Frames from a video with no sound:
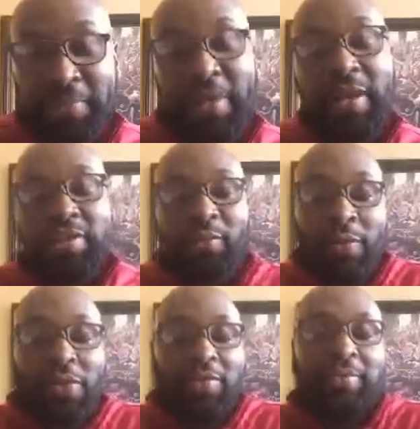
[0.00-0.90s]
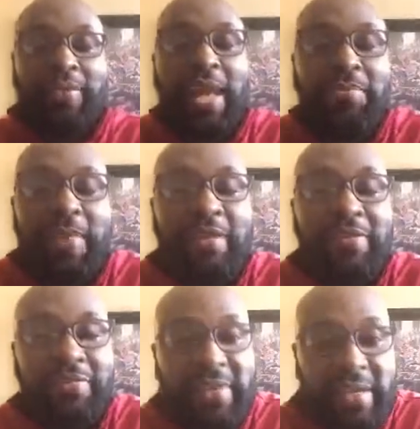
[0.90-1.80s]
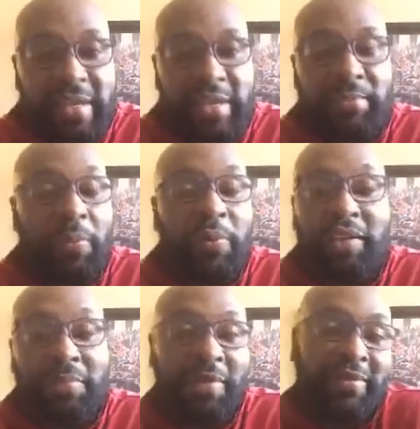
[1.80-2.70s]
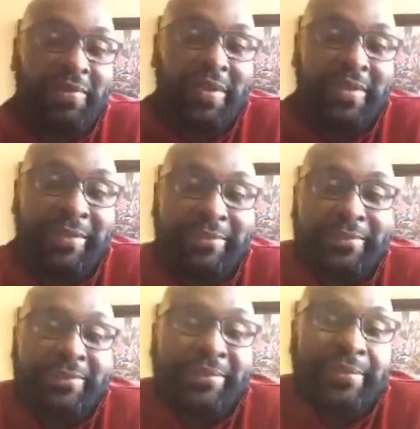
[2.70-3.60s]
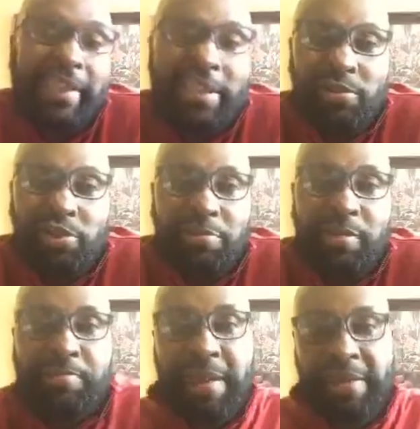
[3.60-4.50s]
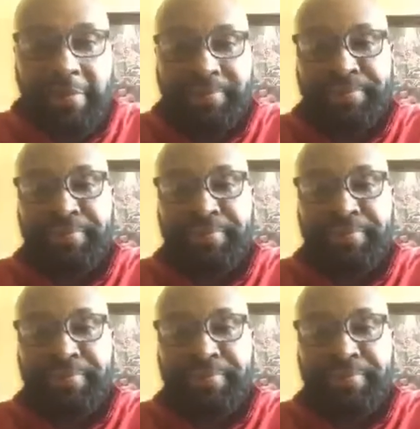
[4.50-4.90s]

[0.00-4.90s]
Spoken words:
Because the word sometimes might offend us, but we don't have to be offended. I just want you to be better.